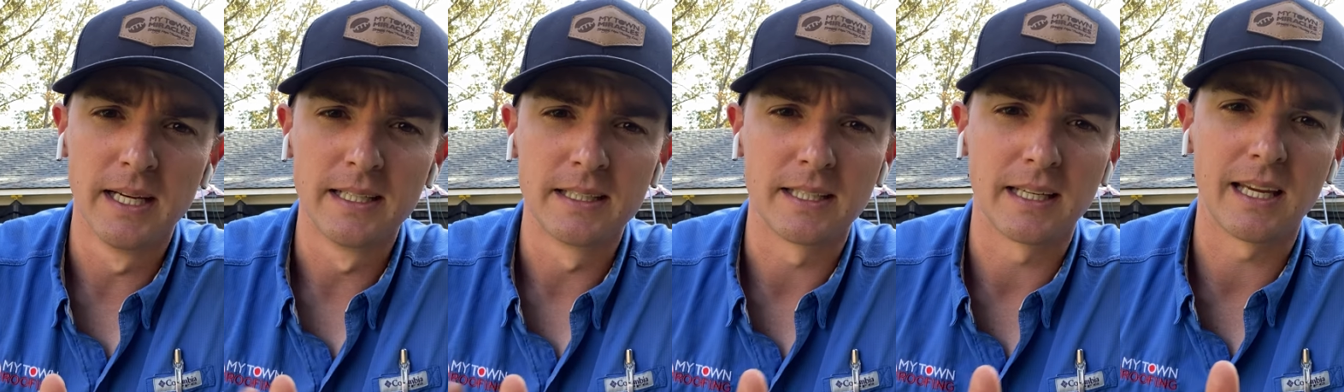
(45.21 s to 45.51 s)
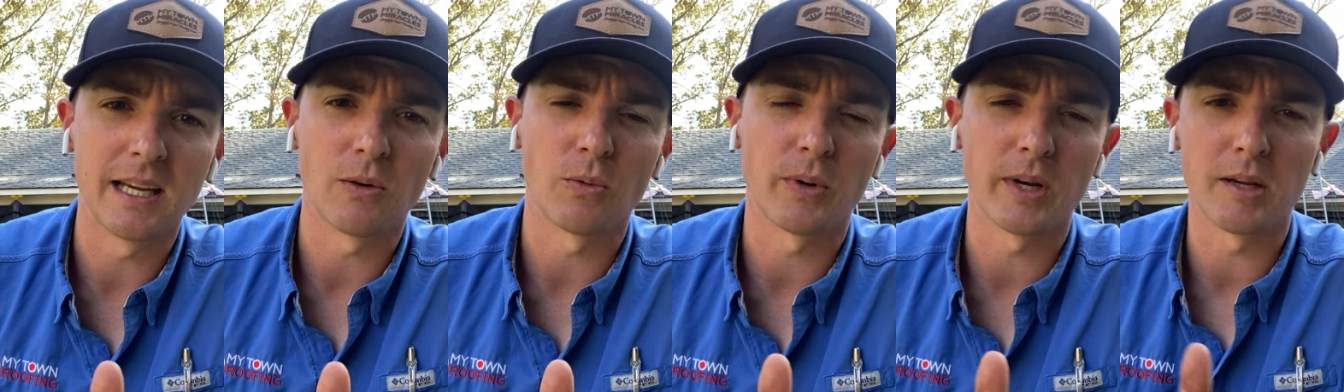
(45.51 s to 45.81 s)
to
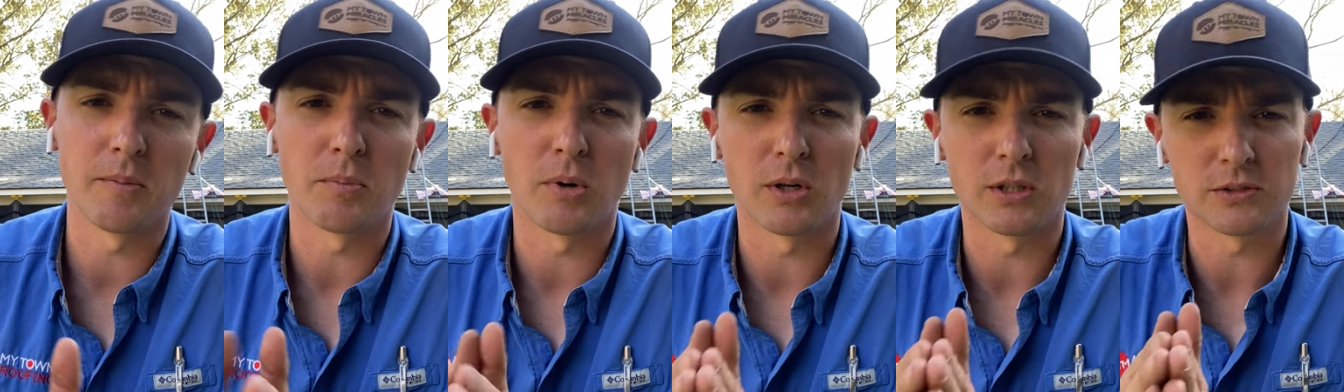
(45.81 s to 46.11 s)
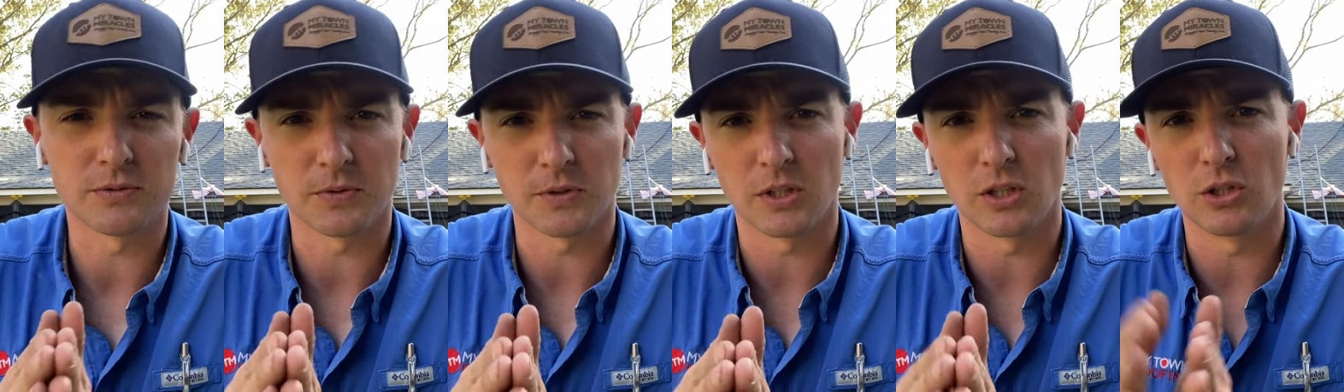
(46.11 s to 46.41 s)
get
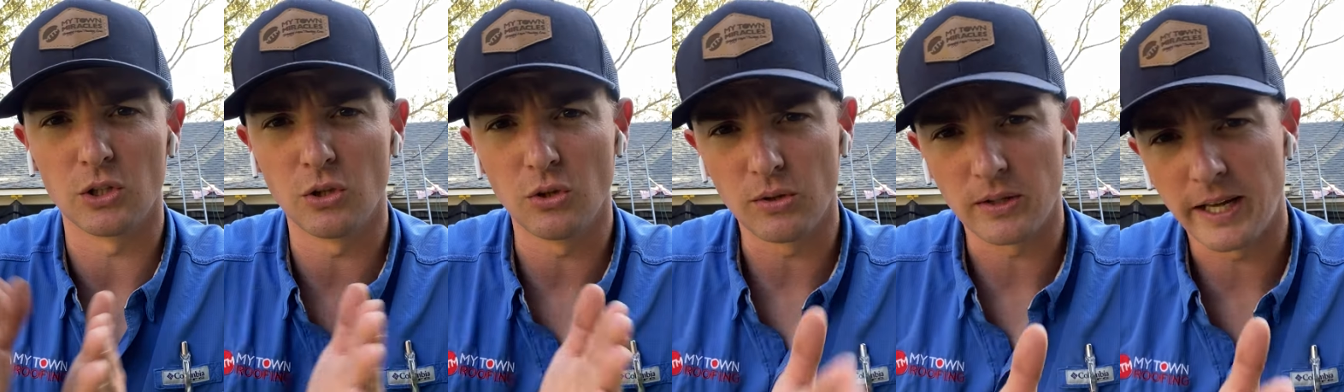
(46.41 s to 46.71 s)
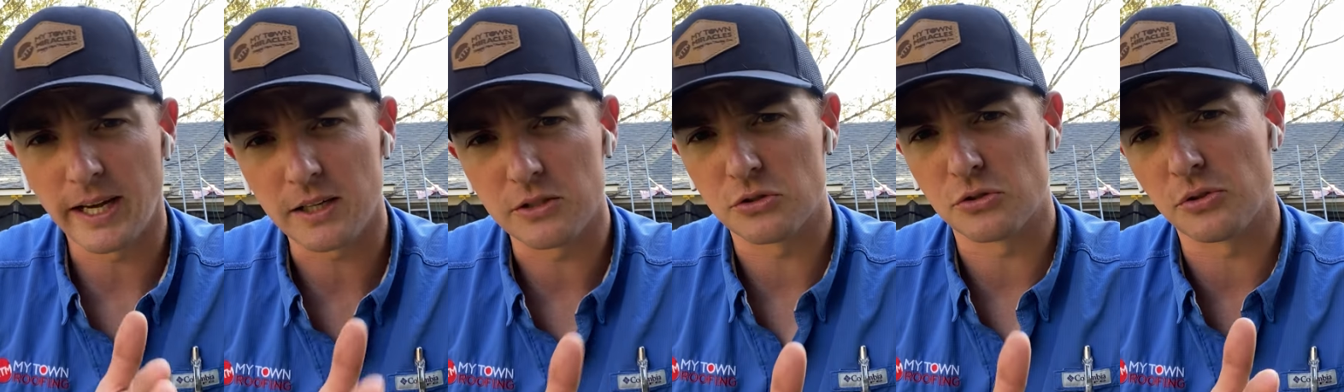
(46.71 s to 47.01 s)
reimbursed for the little
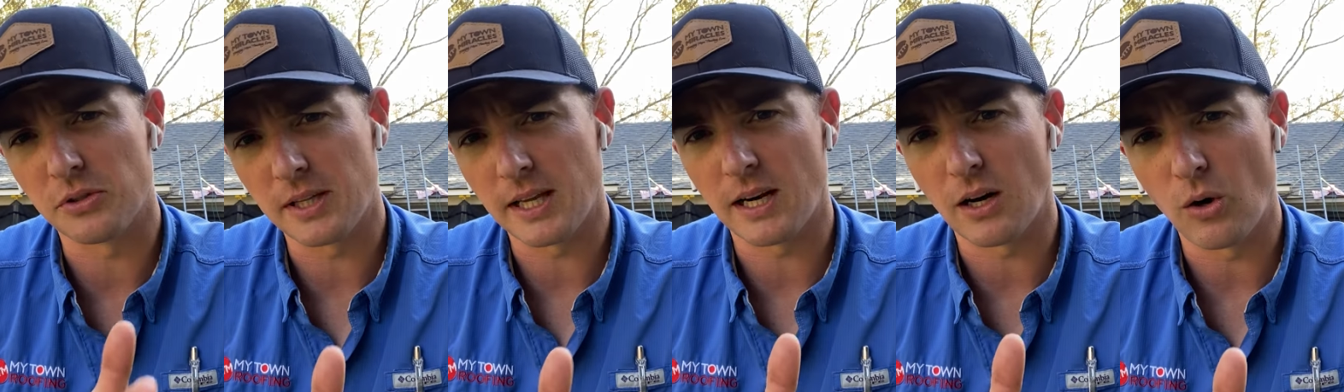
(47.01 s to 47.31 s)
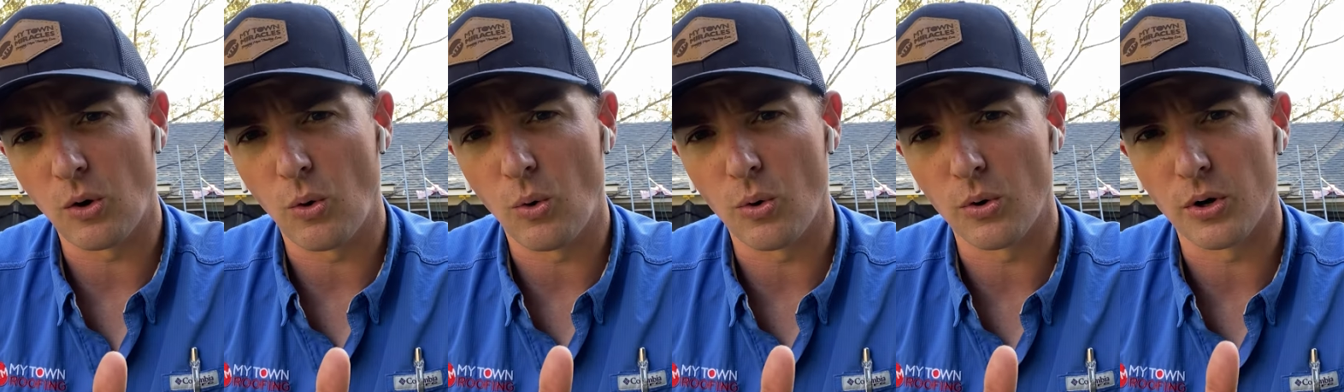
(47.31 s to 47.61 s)
extra that I
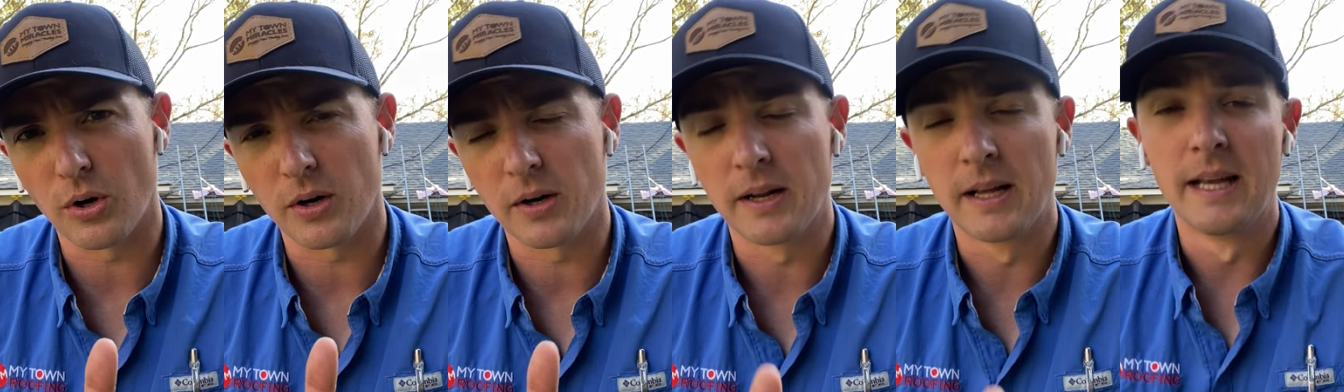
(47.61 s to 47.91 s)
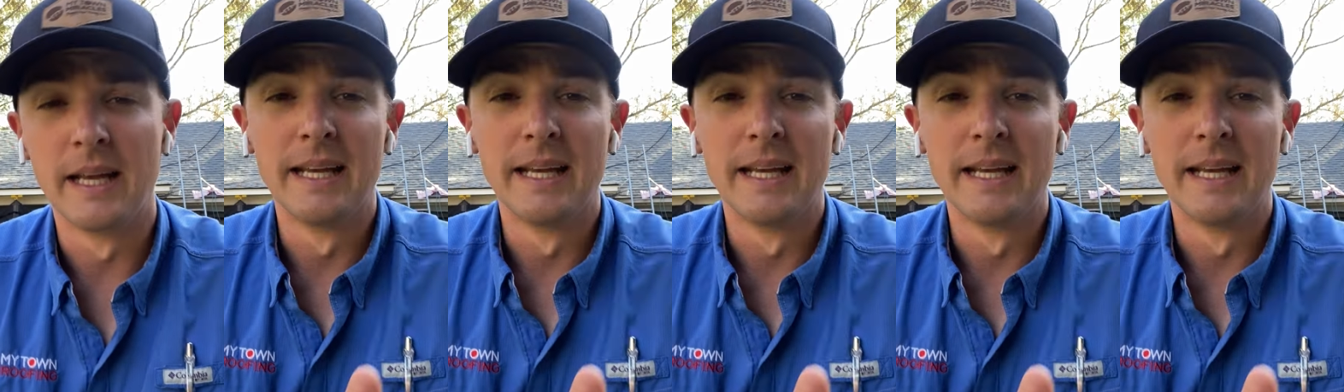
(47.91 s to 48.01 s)
order.